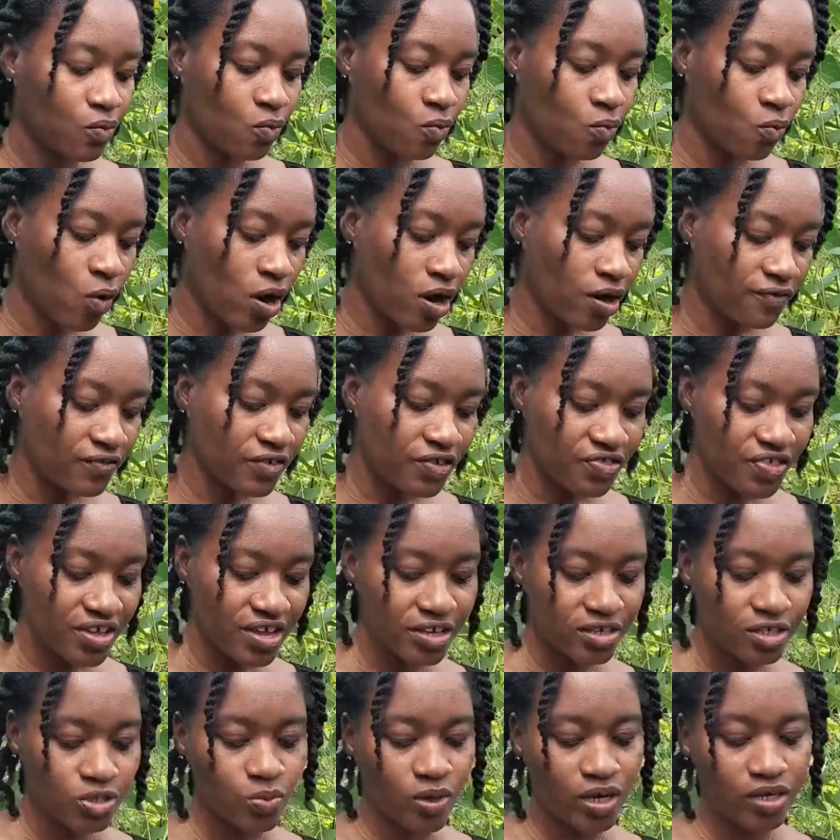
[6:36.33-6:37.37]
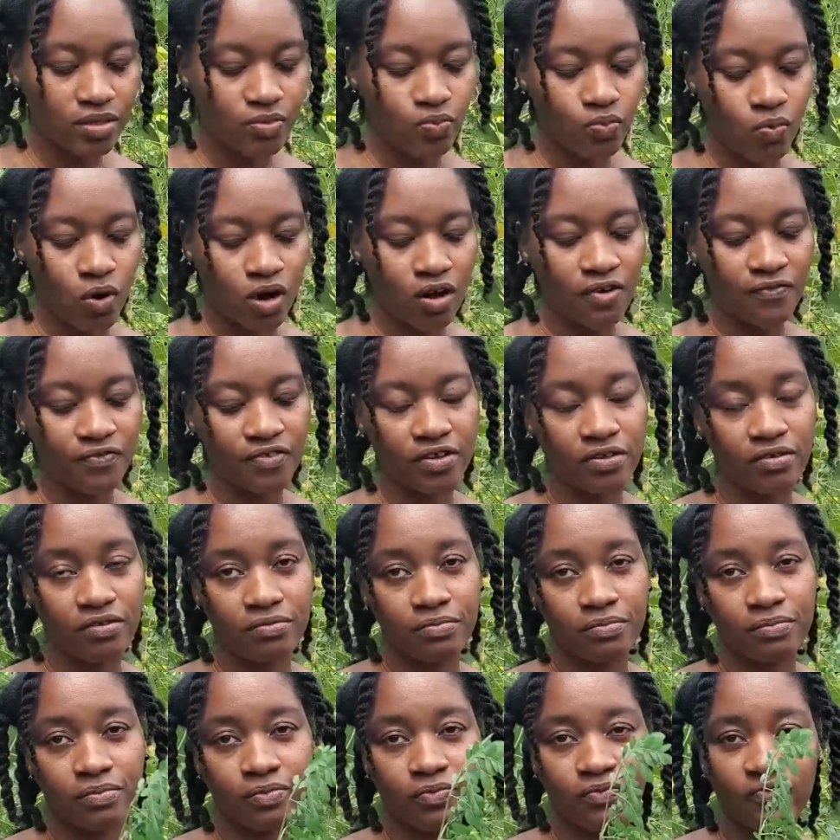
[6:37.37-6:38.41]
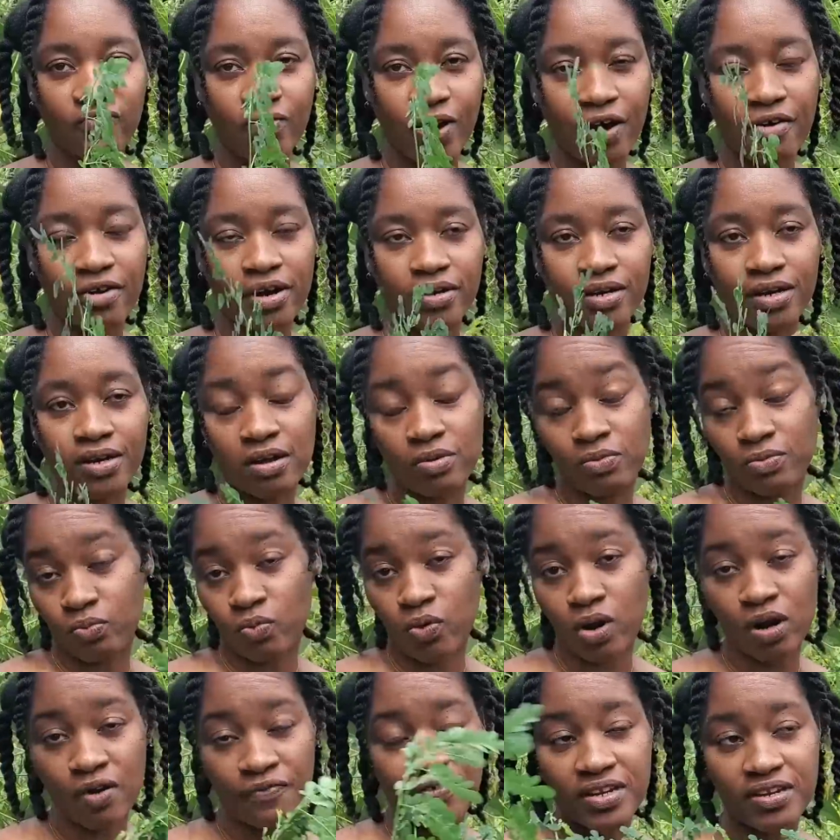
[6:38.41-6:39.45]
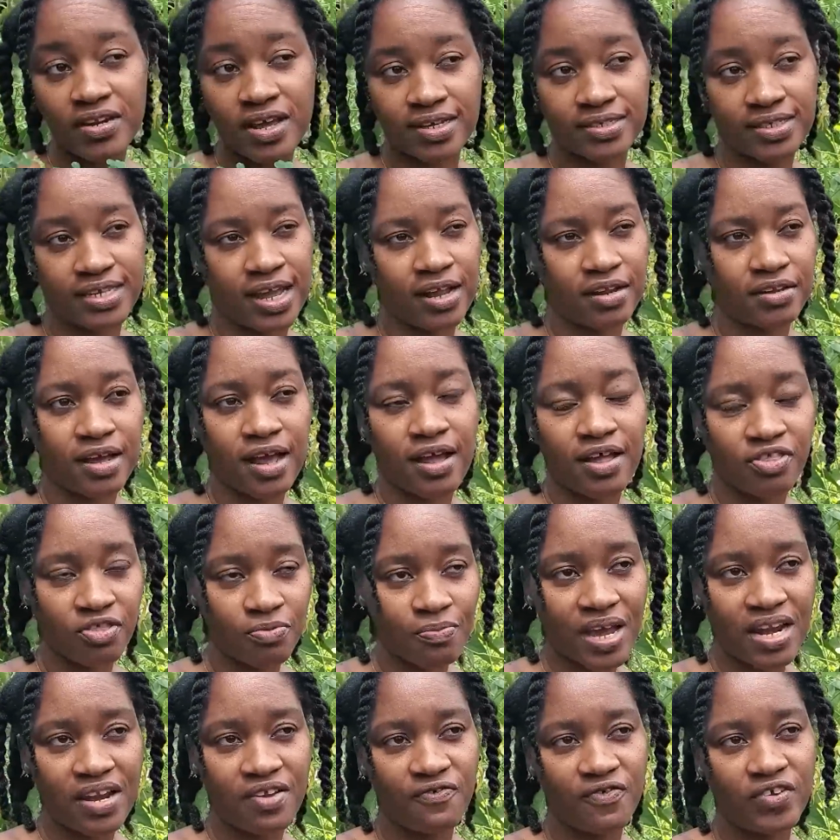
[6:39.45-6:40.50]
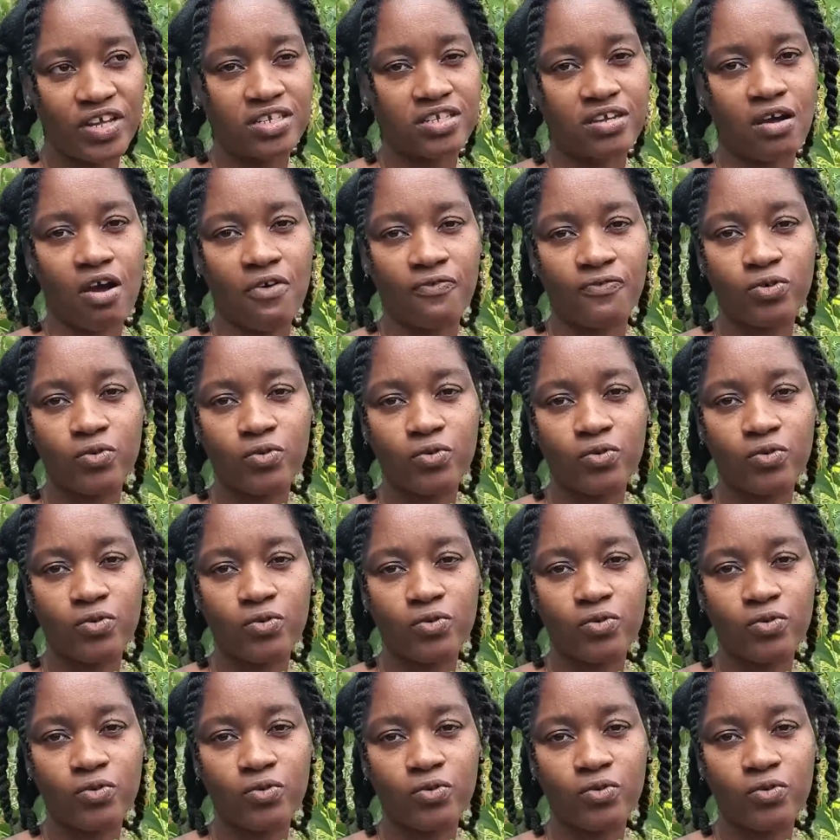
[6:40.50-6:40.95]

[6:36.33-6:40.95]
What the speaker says: one of the things with one of the next health benefits of